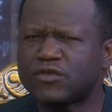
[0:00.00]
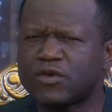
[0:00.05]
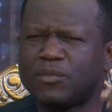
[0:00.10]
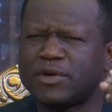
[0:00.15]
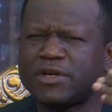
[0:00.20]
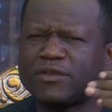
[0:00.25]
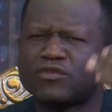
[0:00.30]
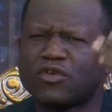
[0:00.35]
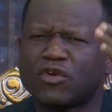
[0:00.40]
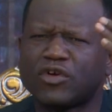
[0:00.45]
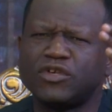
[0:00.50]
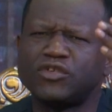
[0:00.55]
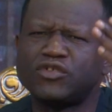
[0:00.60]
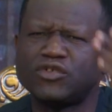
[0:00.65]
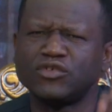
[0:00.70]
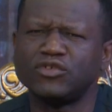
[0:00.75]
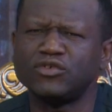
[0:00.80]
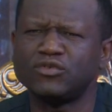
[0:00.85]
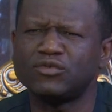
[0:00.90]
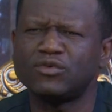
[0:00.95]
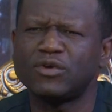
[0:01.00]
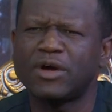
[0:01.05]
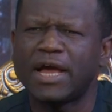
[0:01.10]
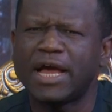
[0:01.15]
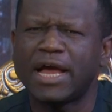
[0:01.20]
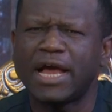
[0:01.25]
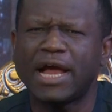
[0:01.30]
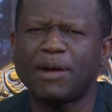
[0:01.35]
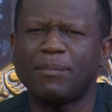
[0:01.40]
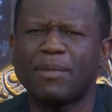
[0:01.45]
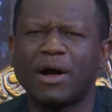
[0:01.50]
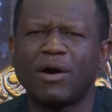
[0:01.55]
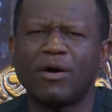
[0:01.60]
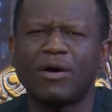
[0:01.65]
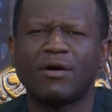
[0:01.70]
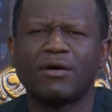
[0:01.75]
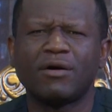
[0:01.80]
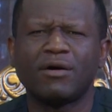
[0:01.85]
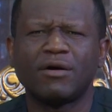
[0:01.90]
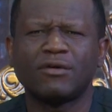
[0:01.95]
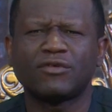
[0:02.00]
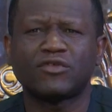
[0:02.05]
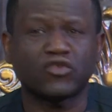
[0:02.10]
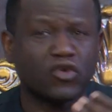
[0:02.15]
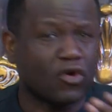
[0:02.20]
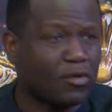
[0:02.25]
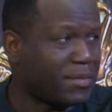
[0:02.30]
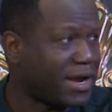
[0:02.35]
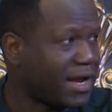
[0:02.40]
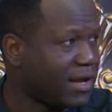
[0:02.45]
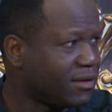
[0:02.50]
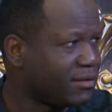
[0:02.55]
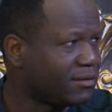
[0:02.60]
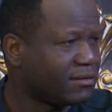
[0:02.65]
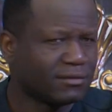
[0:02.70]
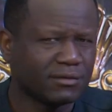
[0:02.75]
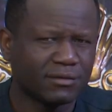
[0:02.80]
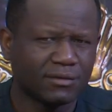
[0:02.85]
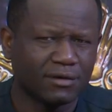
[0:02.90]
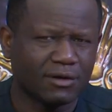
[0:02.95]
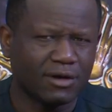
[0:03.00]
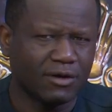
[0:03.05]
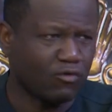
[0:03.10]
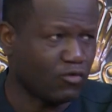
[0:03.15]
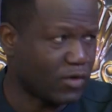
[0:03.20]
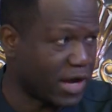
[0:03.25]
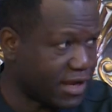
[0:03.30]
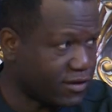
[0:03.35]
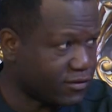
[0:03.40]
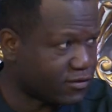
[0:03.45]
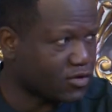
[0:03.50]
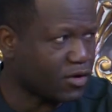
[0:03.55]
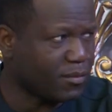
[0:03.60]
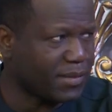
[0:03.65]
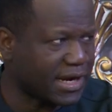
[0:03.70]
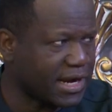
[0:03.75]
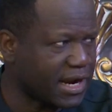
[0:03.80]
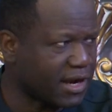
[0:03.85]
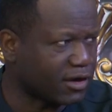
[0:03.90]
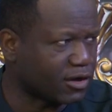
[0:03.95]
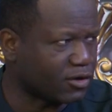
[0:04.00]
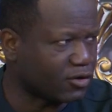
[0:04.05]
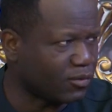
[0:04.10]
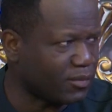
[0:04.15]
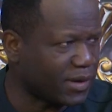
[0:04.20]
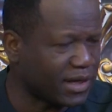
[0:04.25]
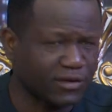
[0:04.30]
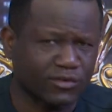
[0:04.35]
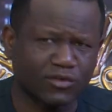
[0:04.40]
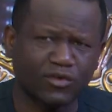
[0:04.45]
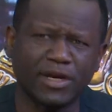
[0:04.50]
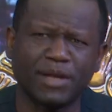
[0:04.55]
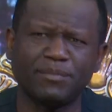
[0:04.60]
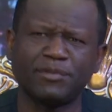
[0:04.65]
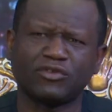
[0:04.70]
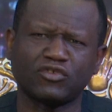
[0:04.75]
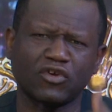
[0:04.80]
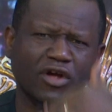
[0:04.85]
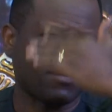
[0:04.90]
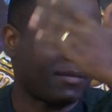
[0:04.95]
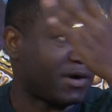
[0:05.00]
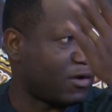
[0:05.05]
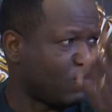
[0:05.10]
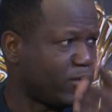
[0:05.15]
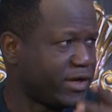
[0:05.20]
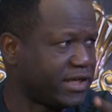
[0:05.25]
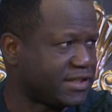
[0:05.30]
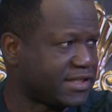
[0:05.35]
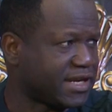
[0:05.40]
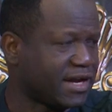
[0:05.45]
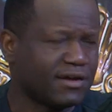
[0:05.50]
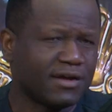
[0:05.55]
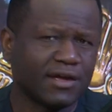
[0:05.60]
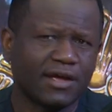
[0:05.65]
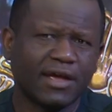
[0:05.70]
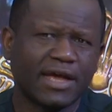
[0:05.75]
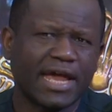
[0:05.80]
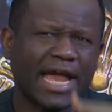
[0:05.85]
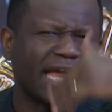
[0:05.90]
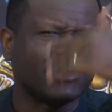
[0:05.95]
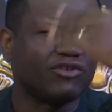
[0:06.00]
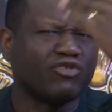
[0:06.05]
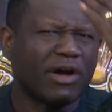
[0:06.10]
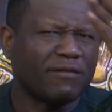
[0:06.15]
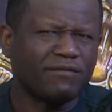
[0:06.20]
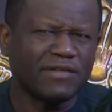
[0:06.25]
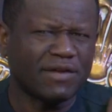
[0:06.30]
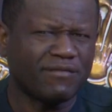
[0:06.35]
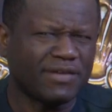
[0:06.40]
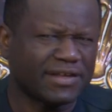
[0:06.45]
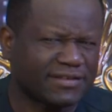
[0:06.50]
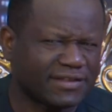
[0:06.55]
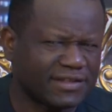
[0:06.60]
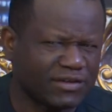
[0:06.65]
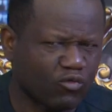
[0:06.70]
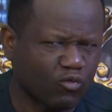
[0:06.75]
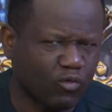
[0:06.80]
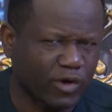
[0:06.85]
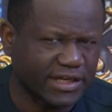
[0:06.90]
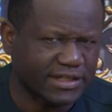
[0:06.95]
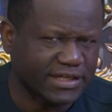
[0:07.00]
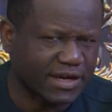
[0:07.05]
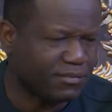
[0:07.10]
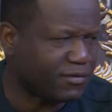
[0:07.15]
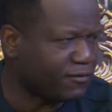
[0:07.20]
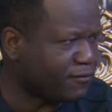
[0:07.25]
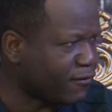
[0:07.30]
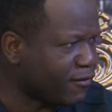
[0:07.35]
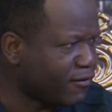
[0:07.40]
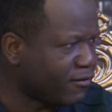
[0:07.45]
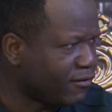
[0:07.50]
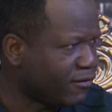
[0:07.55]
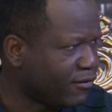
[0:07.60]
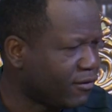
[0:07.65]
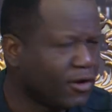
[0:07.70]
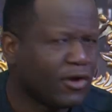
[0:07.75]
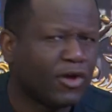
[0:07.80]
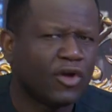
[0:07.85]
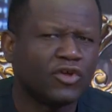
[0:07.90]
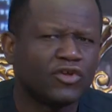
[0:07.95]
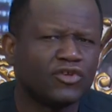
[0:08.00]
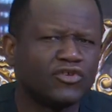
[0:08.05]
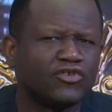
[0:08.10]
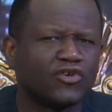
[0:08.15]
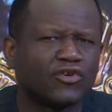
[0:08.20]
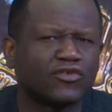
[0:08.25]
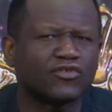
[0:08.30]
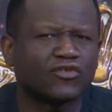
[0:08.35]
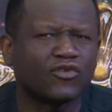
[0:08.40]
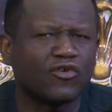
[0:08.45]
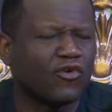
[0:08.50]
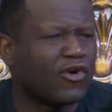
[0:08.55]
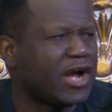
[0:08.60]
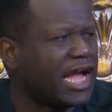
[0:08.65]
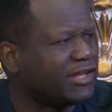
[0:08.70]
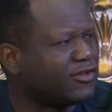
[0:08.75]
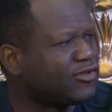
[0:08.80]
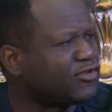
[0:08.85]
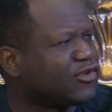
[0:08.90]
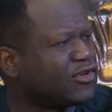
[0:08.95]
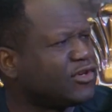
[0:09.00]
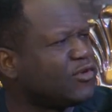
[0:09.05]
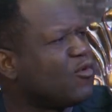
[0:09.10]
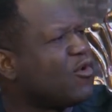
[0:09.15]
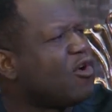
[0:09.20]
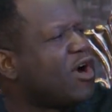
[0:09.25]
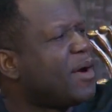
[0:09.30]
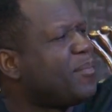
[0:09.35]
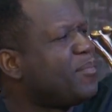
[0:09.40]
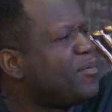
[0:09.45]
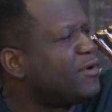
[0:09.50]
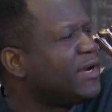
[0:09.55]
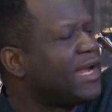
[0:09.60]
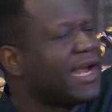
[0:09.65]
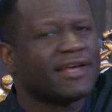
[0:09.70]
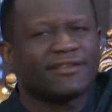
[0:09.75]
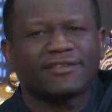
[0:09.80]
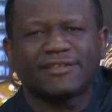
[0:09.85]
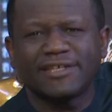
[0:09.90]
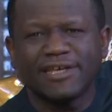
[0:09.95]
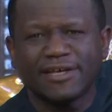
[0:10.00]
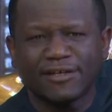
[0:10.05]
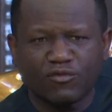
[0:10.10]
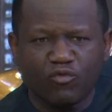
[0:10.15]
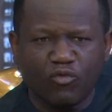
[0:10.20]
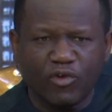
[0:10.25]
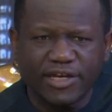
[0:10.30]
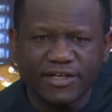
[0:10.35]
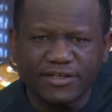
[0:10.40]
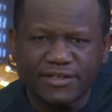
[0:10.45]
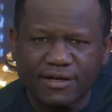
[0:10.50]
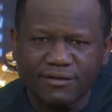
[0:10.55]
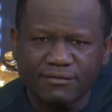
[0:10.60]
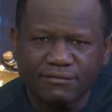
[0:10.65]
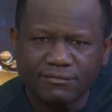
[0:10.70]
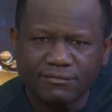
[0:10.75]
somebody is talking to you about summer, we're in summer now globally, so let me talk about winter, and you have never seen winter before, just go and study what happened last year's winter,